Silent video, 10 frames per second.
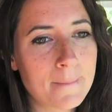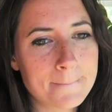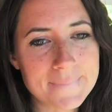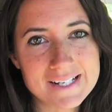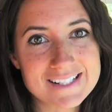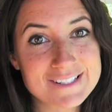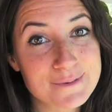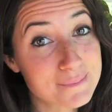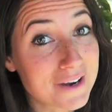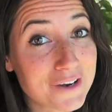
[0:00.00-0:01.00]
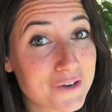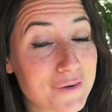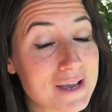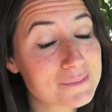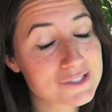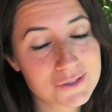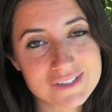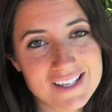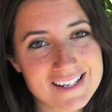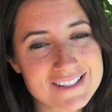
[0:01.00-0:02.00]
But tomorrow, I'm so
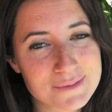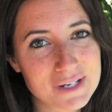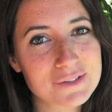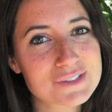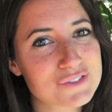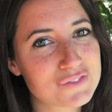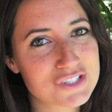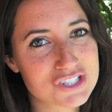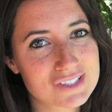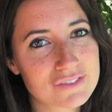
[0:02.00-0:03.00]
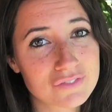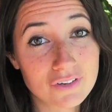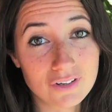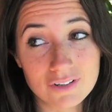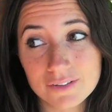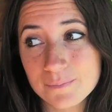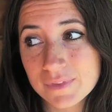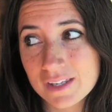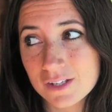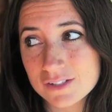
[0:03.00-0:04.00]
excited, tomorrow is officially fall.
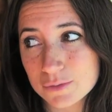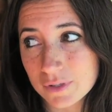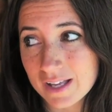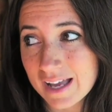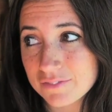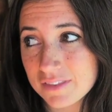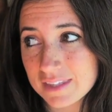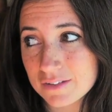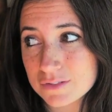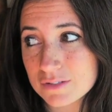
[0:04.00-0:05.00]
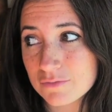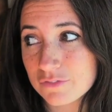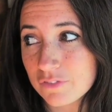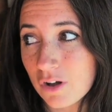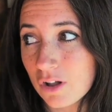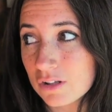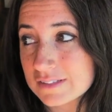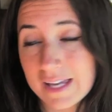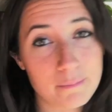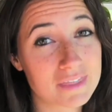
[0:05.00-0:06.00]
So we'll have to think of some fall
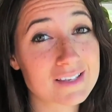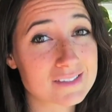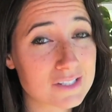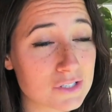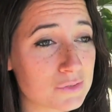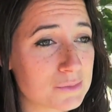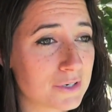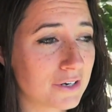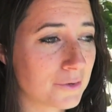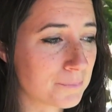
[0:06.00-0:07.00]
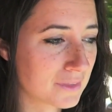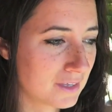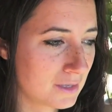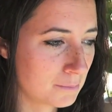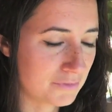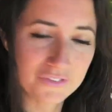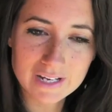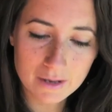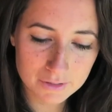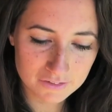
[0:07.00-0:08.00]
type things to do tomorrow. For
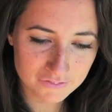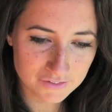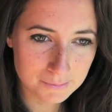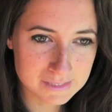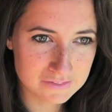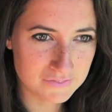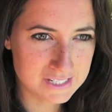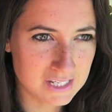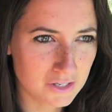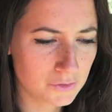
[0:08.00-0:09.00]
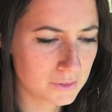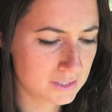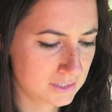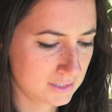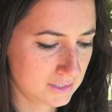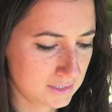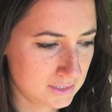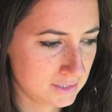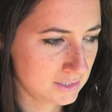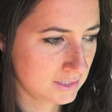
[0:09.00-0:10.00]
now, I'm gonna film this video
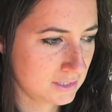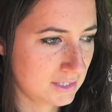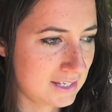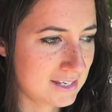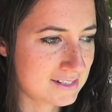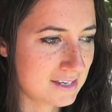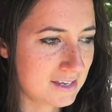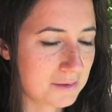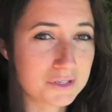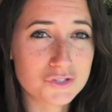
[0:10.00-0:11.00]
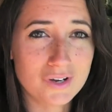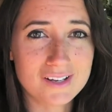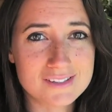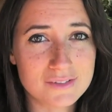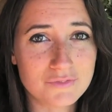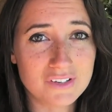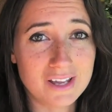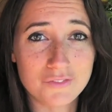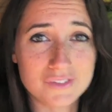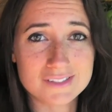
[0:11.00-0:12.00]
and uh, I'm gonna try on some fun
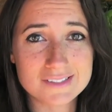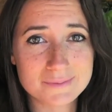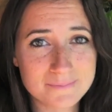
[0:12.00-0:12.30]
outfits.